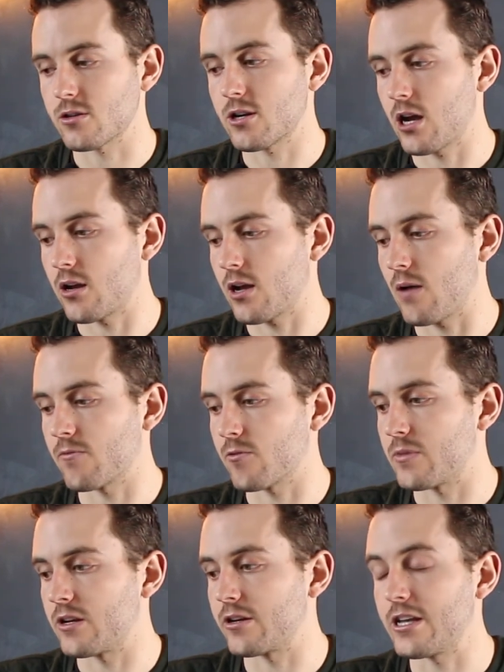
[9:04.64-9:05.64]
are going to come
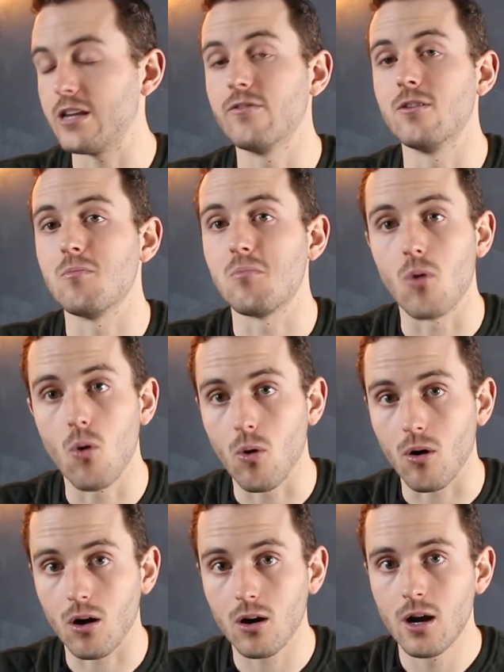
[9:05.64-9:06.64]
from here even
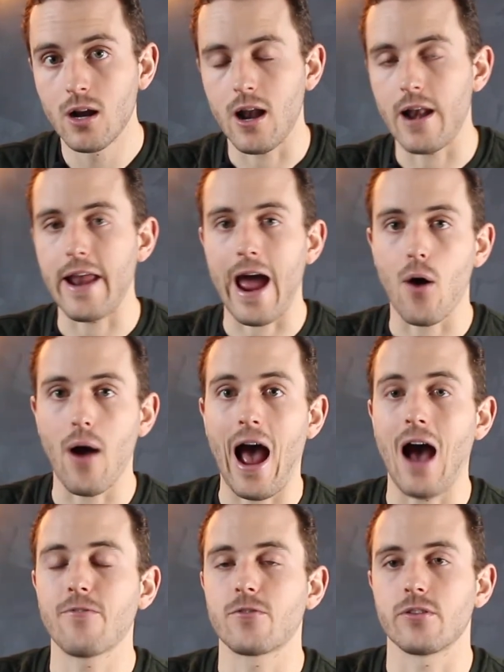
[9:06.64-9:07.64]
more now
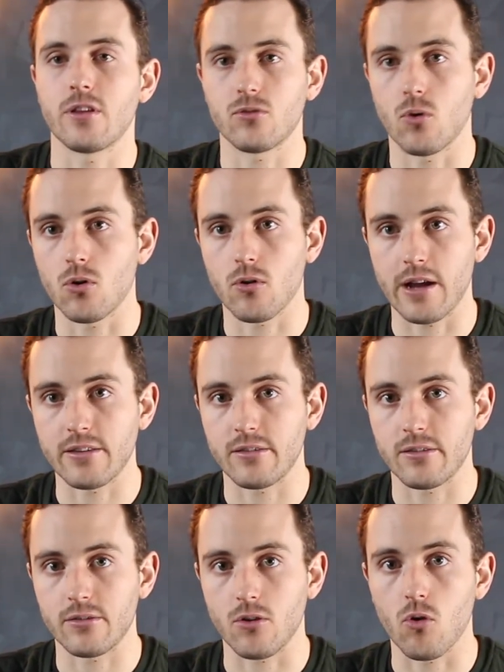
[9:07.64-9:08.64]
after this whole crisis
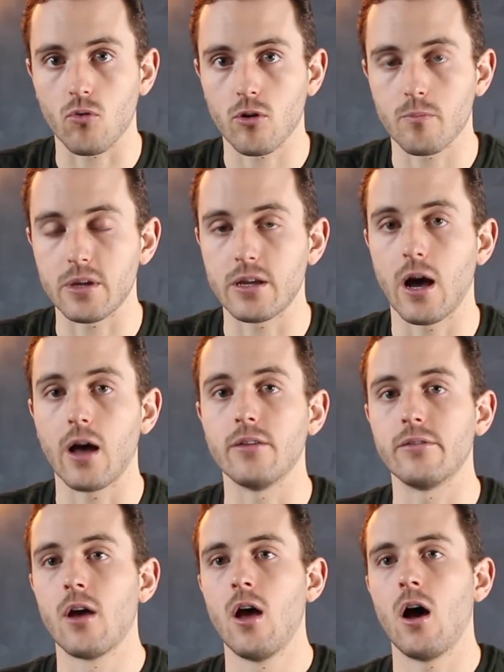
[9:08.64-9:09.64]
is over
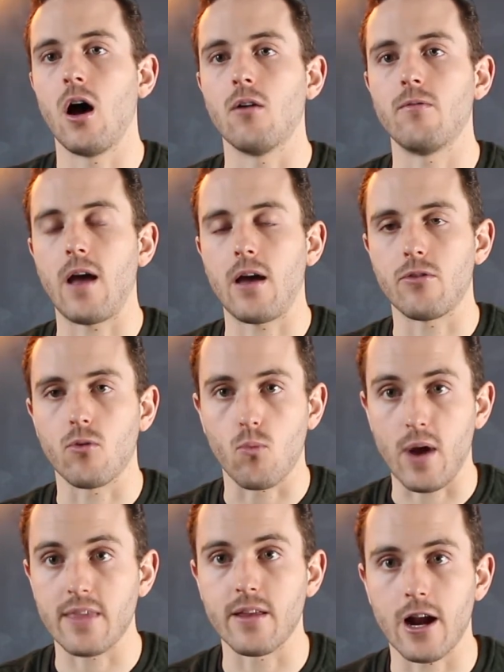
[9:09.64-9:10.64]
because of the
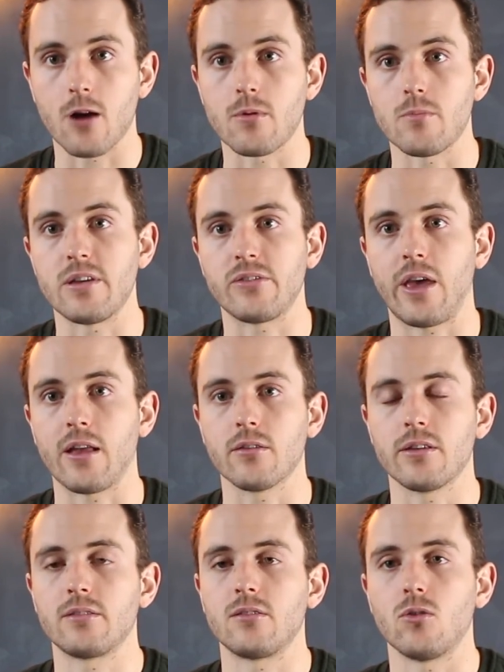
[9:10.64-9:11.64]
way that Airbnb's handled
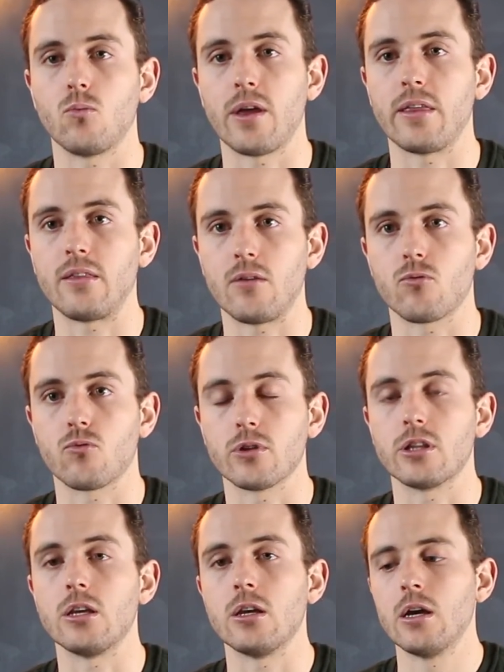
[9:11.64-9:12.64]
this and the way that they've
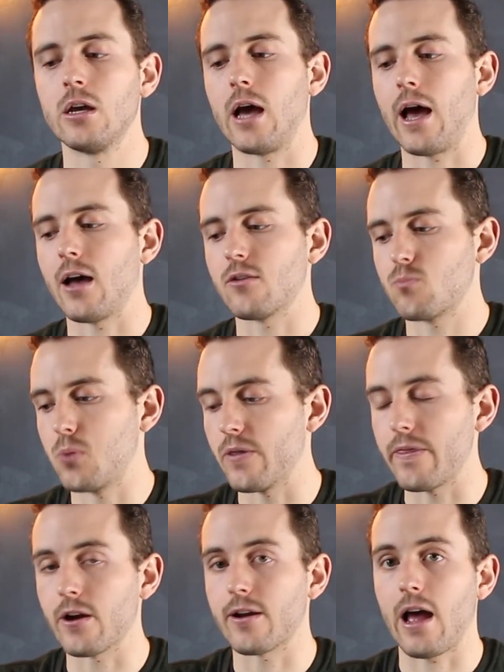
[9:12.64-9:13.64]
really uh,
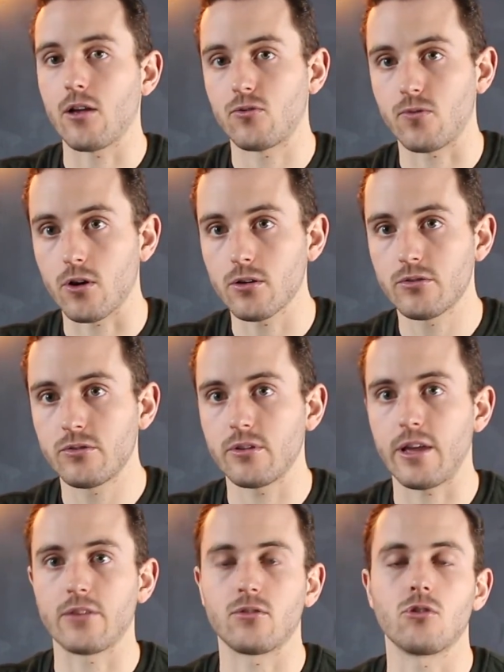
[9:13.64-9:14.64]
put their guests first.
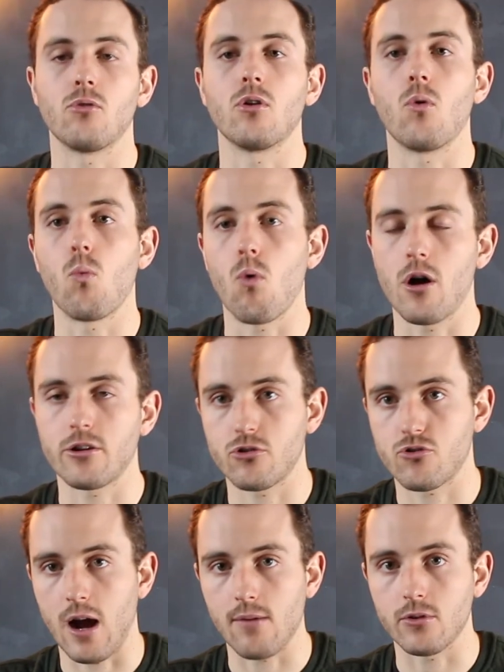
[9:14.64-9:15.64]
Guests are going to want to
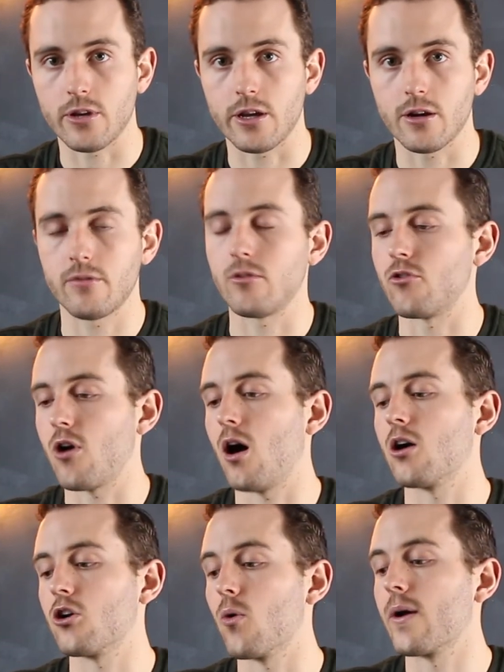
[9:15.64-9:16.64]
travel here. They're
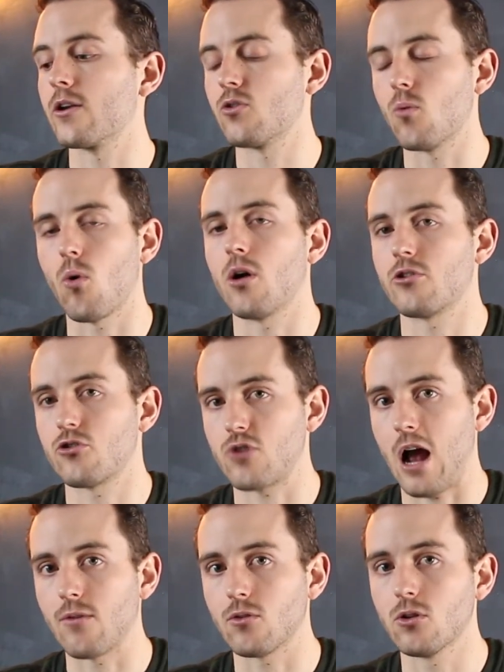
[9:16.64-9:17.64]
not going to want to
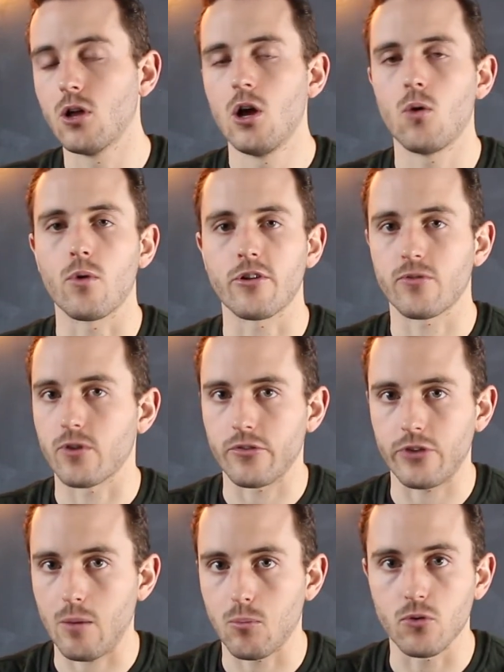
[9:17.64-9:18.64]
travel with, for
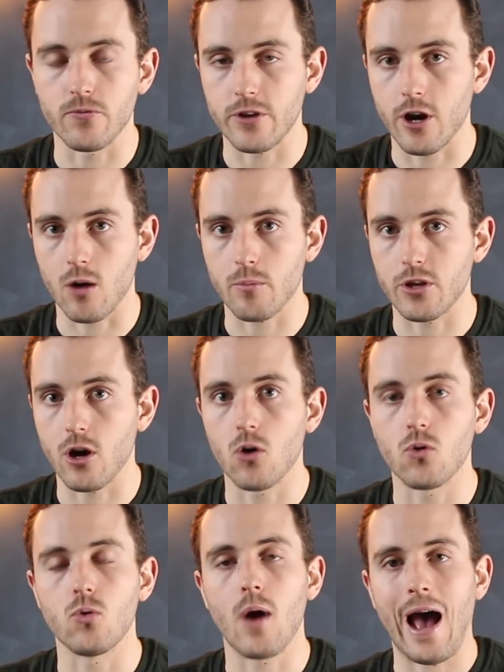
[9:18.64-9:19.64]
example,
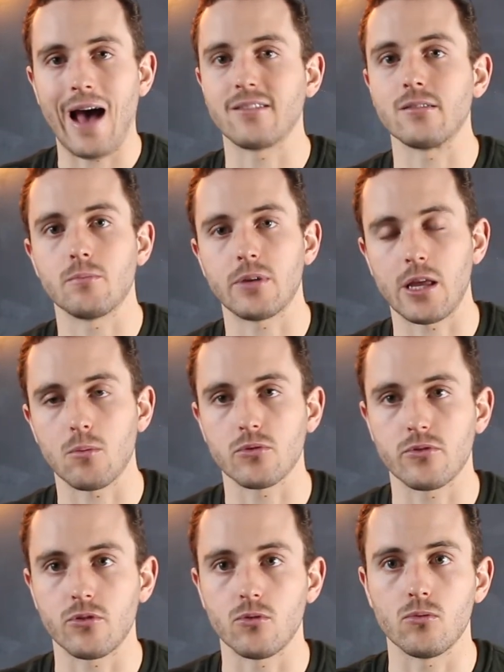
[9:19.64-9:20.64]
VRBO, who hasn't been able
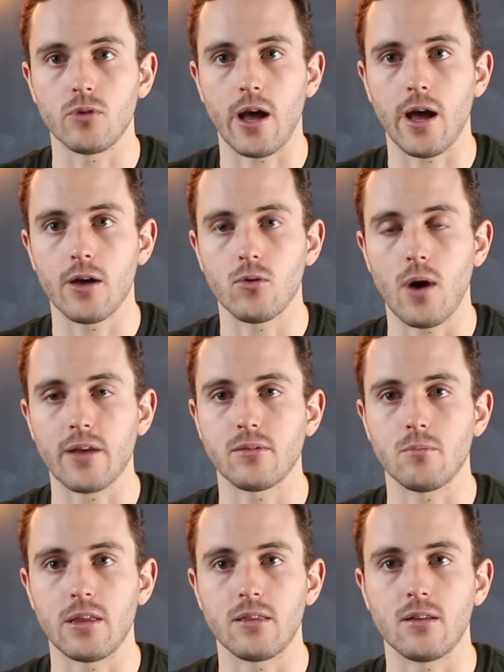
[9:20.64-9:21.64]
to, uh, who
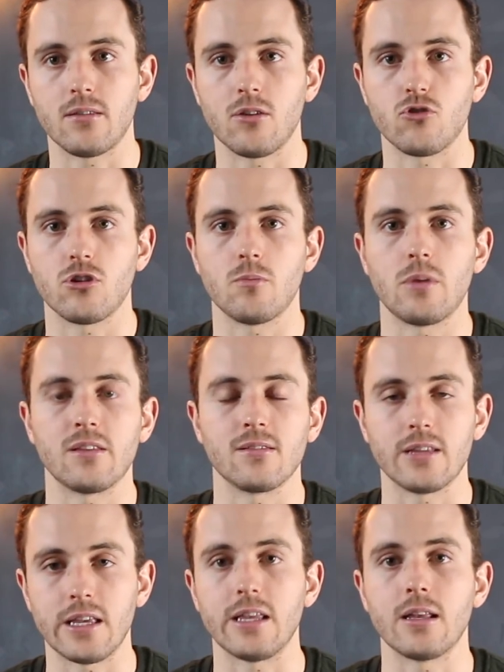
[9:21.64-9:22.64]
hasn't made the decision to be as
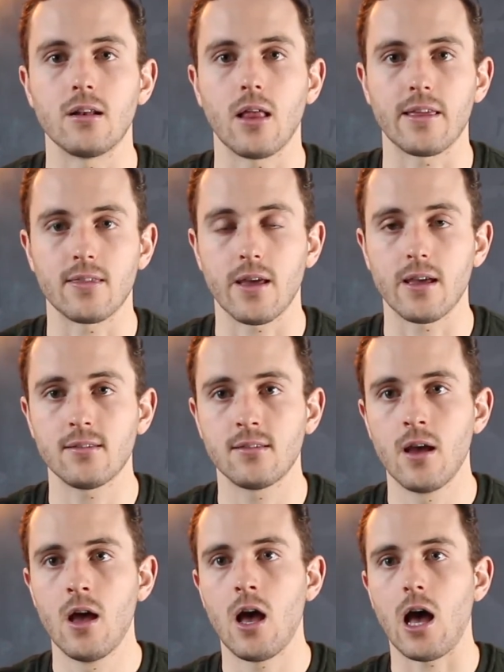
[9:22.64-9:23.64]
lenient like this
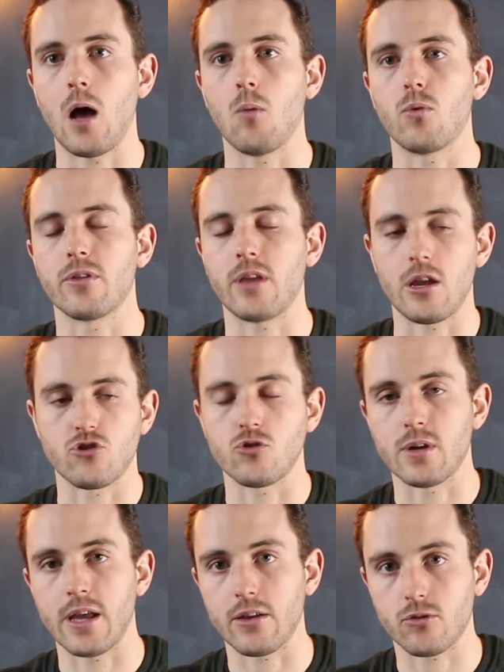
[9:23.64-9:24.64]
um, with
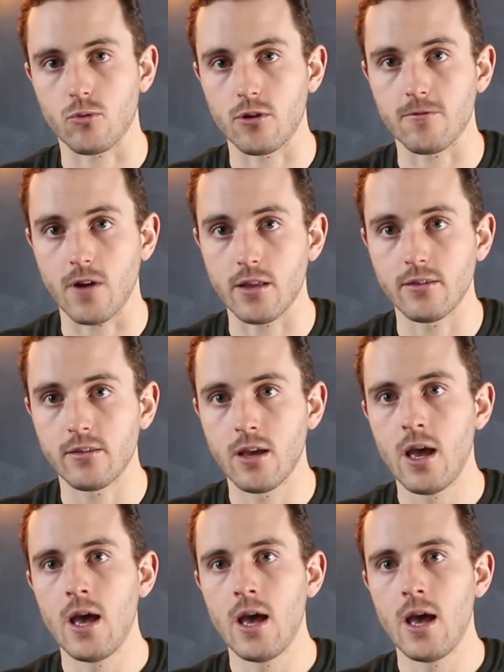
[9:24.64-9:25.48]
issuing guest refunds.